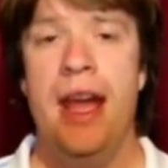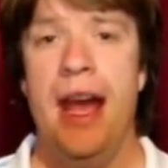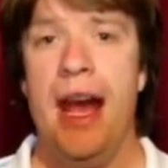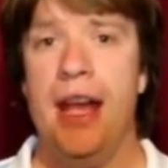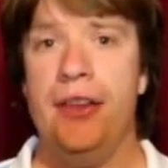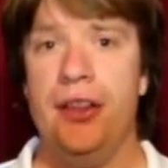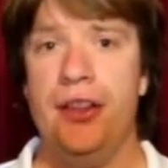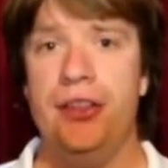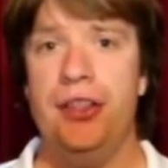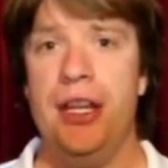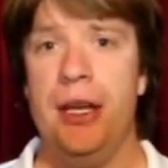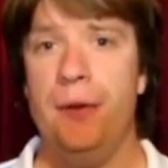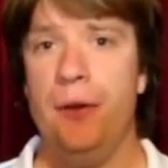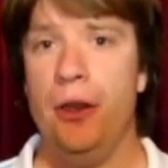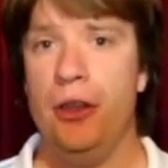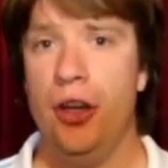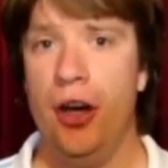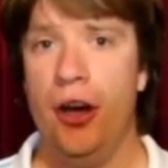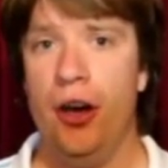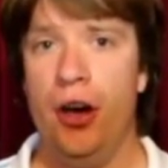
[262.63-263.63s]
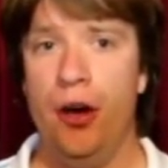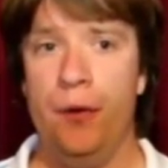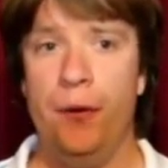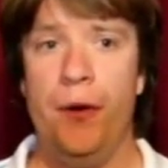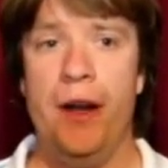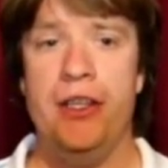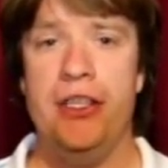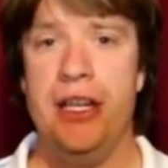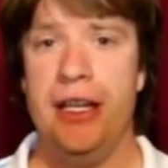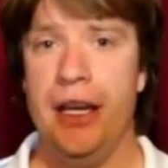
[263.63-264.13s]
As I said, if you like Hot
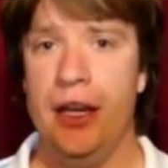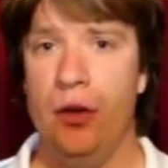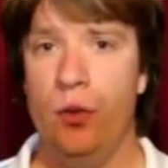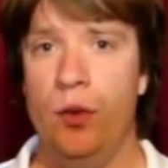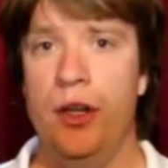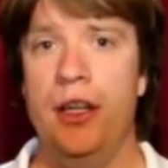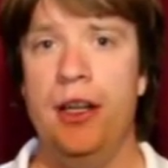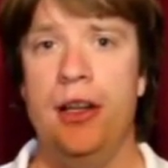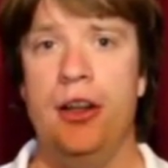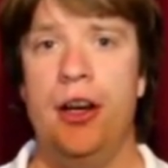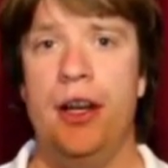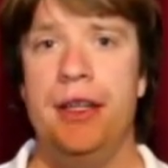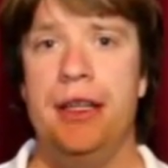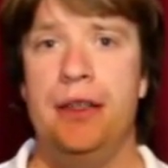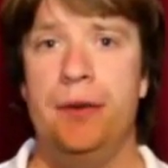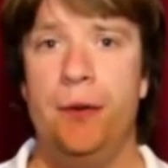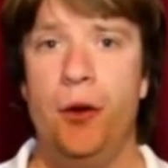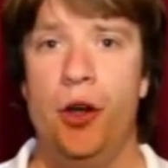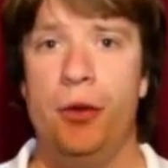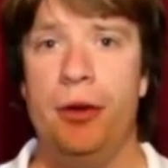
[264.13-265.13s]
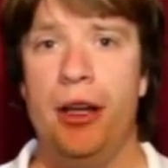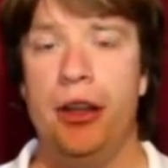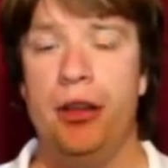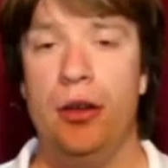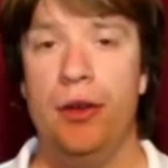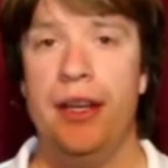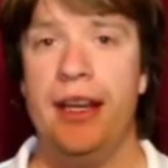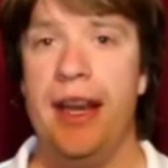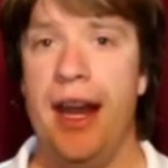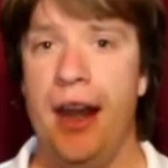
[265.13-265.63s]
Fuzz, you're going to really like this film. I
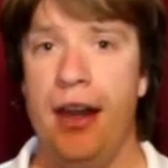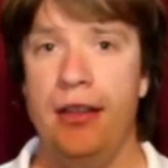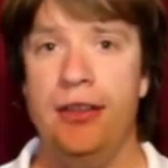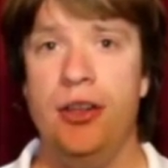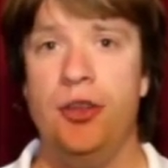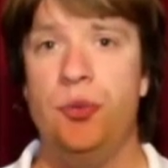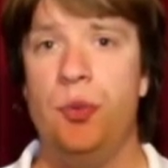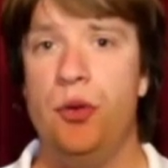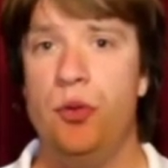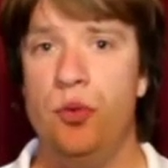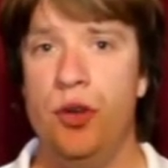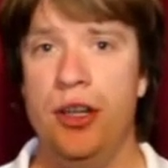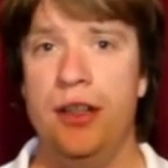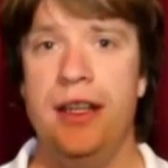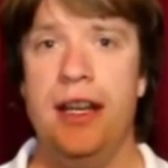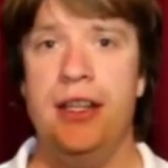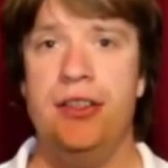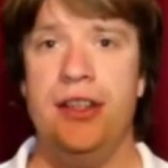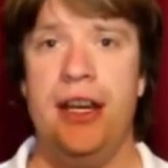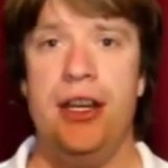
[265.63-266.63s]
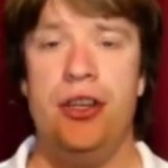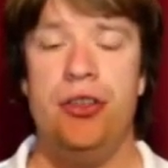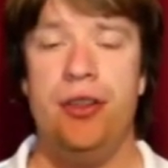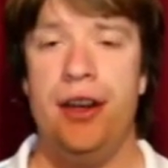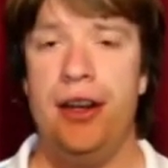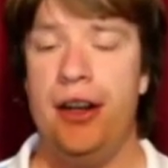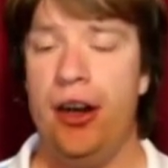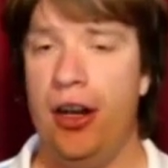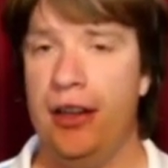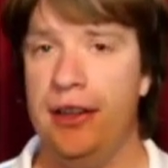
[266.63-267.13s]
thought the characters were really
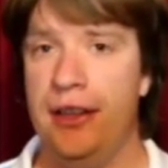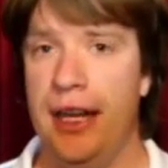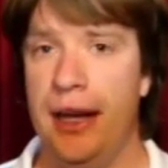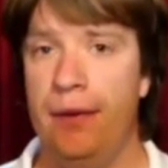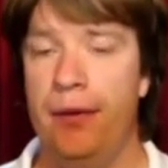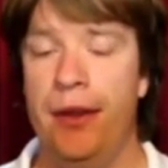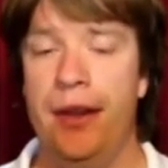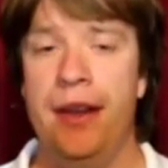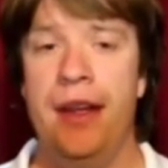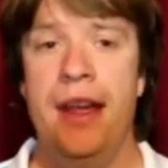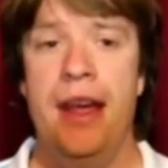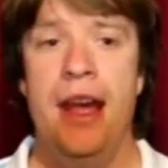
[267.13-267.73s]
exaggerated, I loved it.